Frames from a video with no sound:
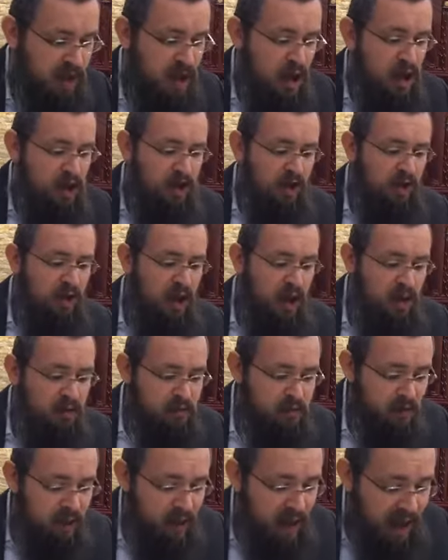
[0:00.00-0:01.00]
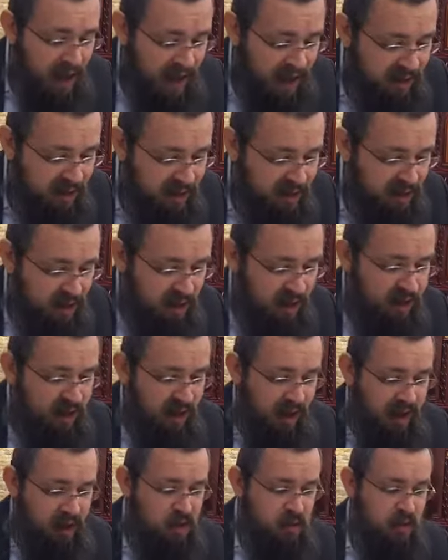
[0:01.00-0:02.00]
love and
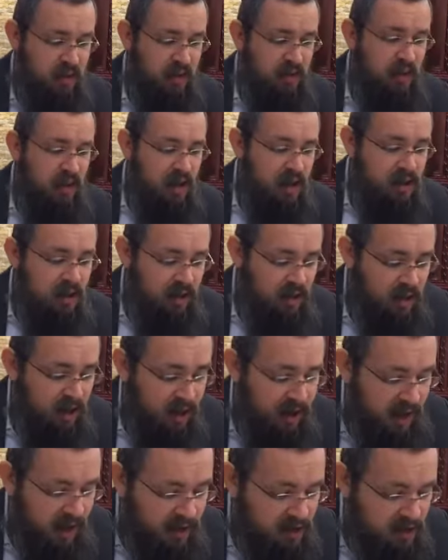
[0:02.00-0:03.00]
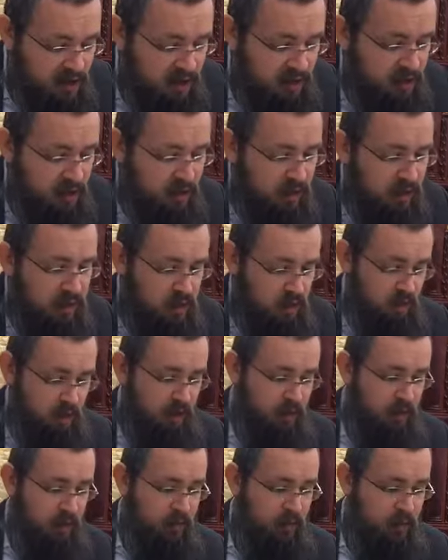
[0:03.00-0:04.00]
attachment that God has to
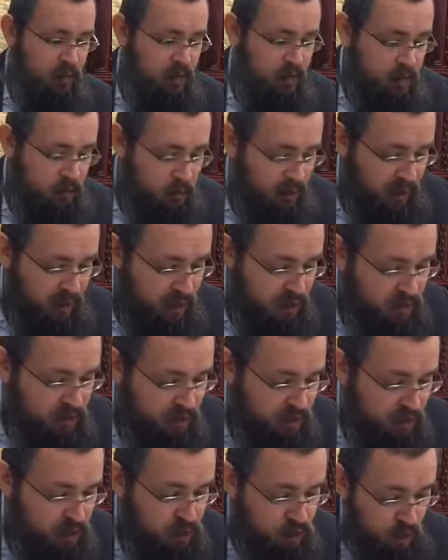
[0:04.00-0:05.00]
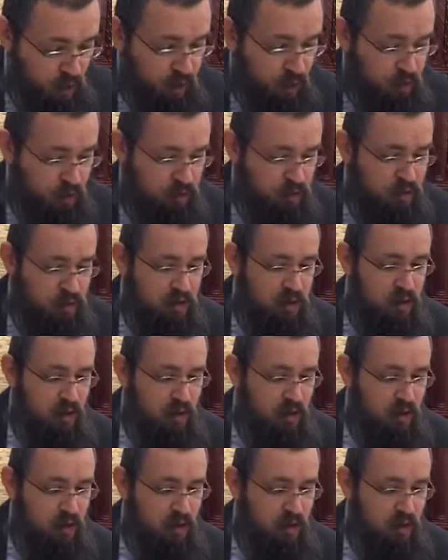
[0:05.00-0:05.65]
Israel because of their souls.